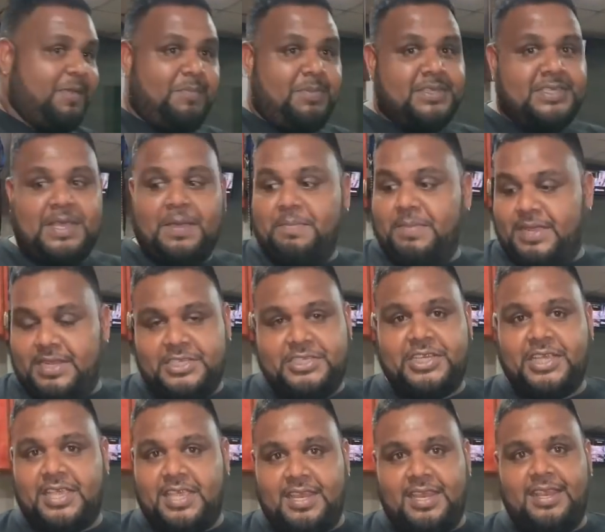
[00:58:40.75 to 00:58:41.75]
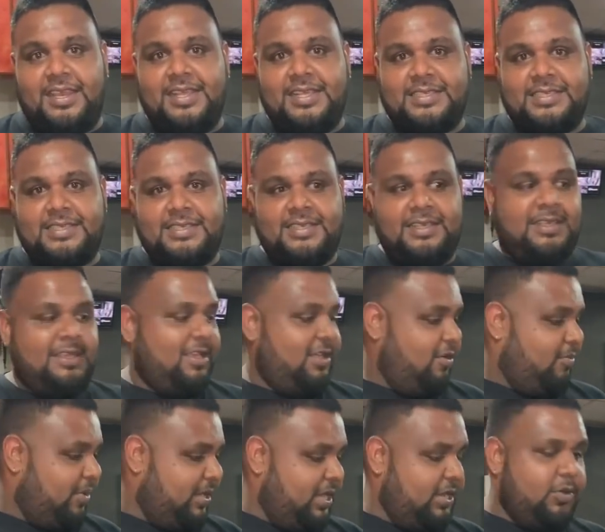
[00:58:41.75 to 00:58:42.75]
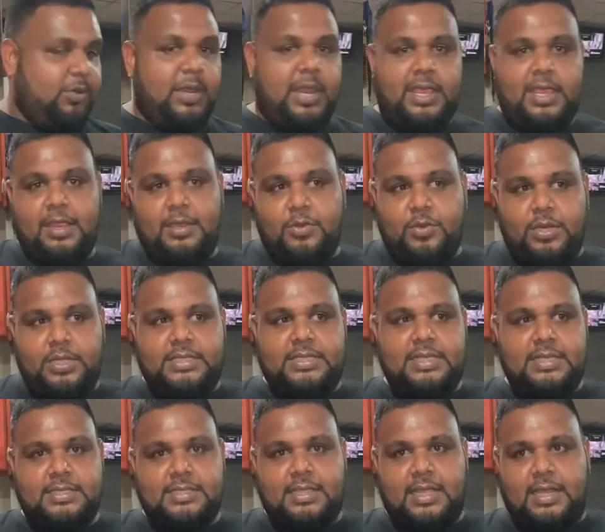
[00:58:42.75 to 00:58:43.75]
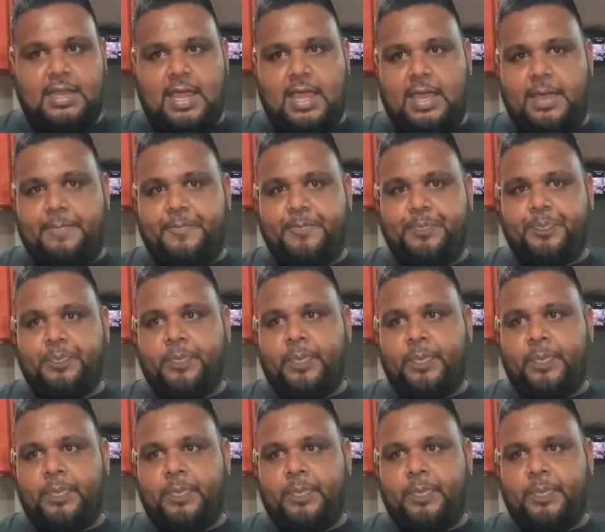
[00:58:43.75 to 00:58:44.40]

put some minced chicken in this. When you do like you do the seasoning, um,